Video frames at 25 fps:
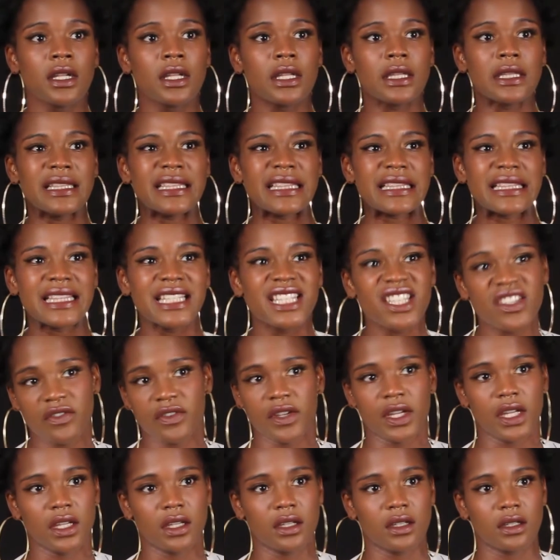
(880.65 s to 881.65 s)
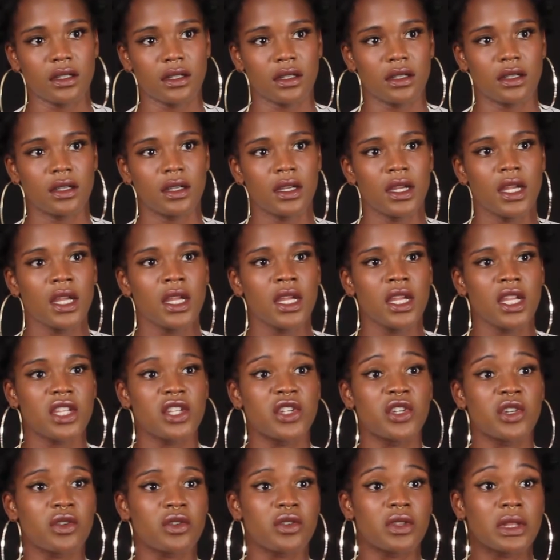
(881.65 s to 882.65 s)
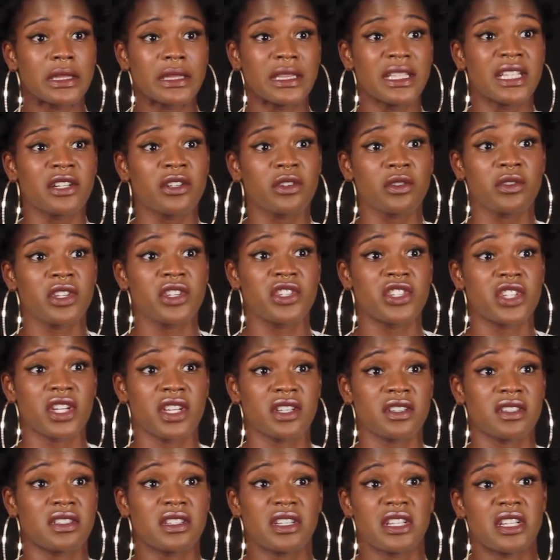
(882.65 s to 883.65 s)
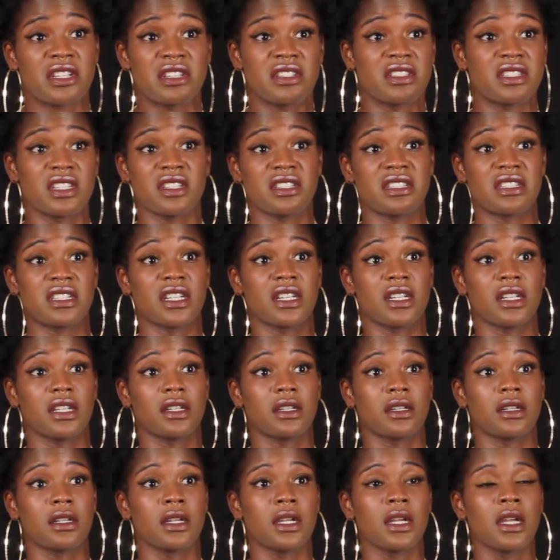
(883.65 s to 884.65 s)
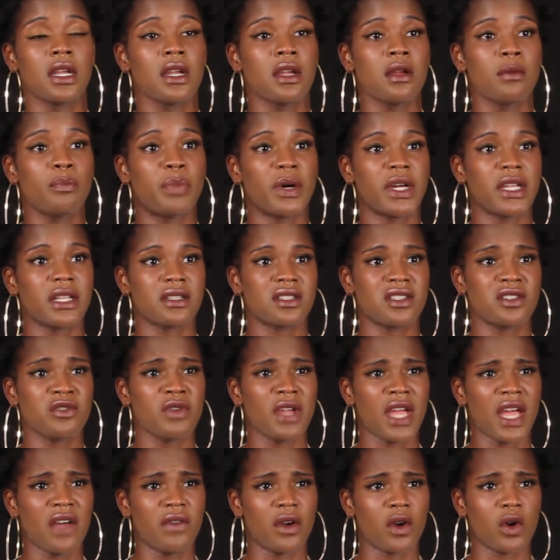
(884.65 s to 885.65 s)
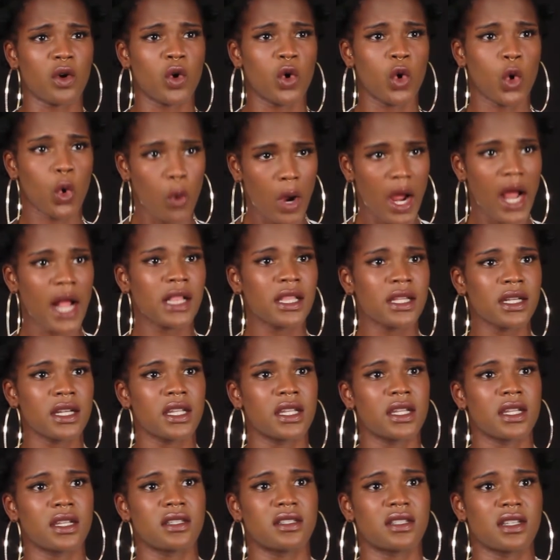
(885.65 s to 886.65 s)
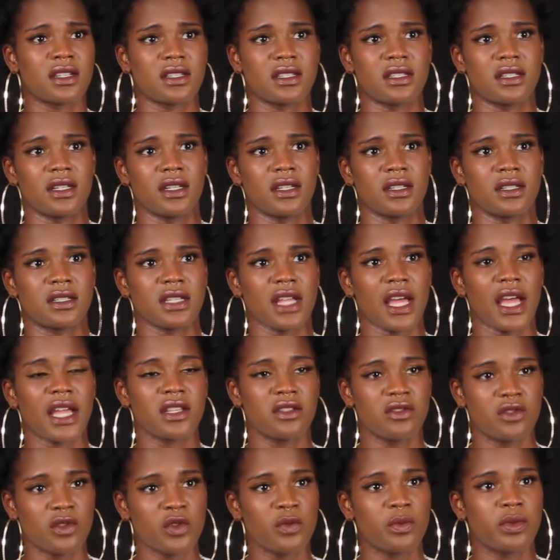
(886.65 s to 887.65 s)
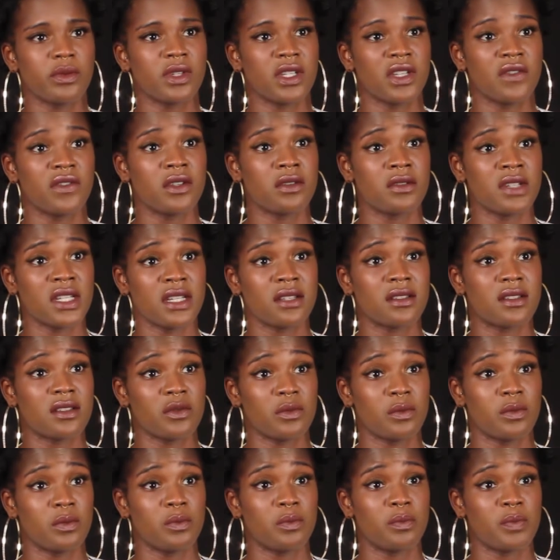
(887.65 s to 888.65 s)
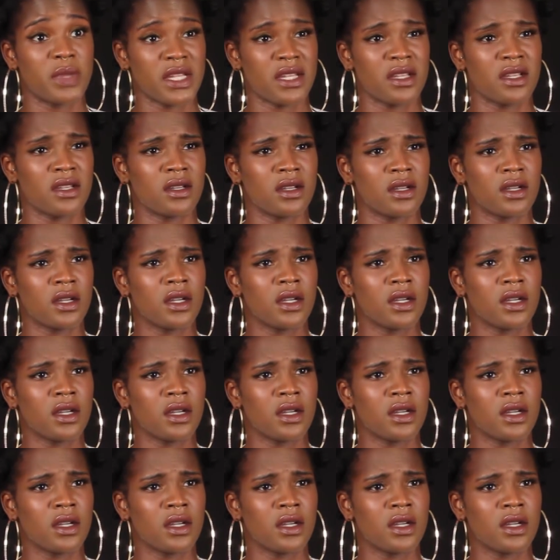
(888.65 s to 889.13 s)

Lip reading: living. You're literally just existing. But to have a quality existence, I do believe you need to be